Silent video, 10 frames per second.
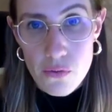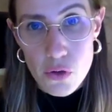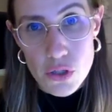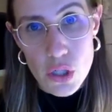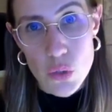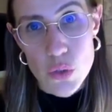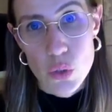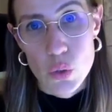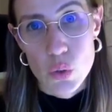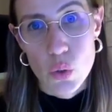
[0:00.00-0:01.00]
for those
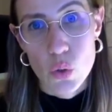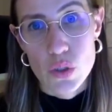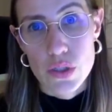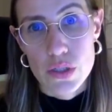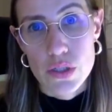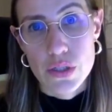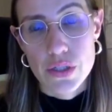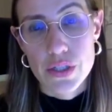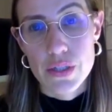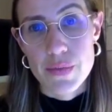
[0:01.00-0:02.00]
who didn't
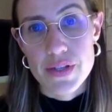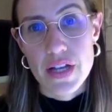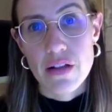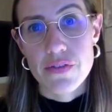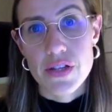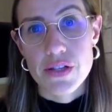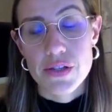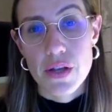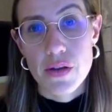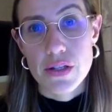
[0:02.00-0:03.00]
see themselves
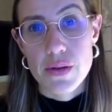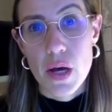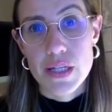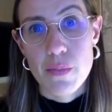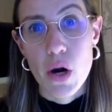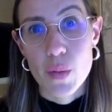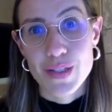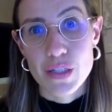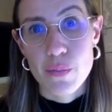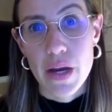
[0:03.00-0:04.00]
as
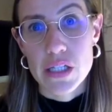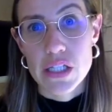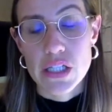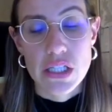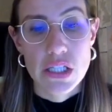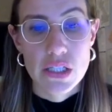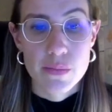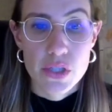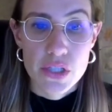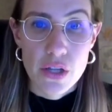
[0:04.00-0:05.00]
permanent migrants here
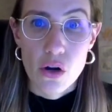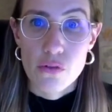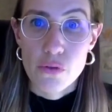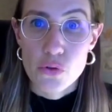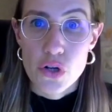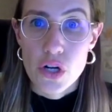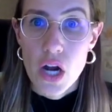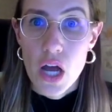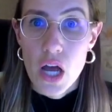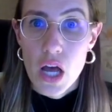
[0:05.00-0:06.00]
in Britain or future
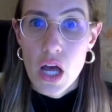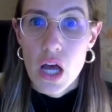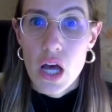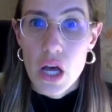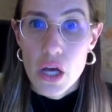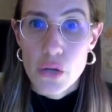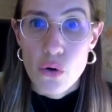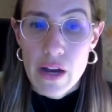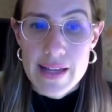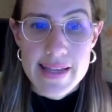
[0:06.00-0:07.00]

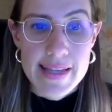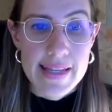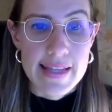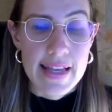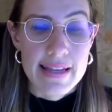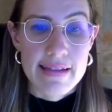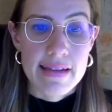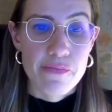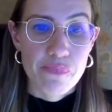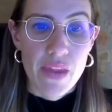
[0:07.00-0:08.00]
UK
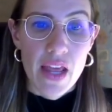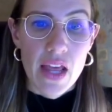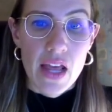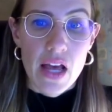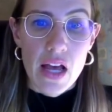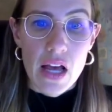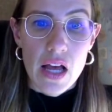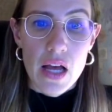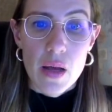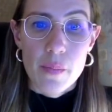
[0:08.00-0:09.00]
citizens.
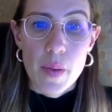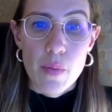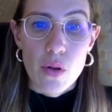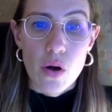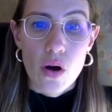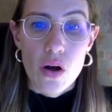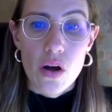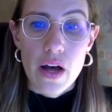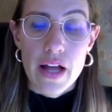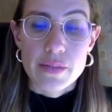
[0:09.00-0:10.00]
People
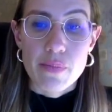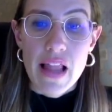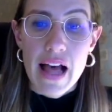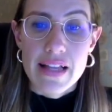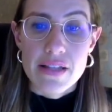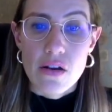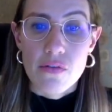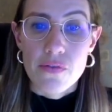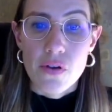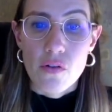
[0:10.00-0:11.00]
had plans
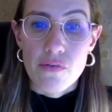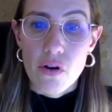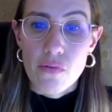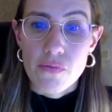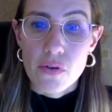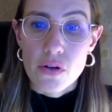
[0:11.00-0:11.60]
of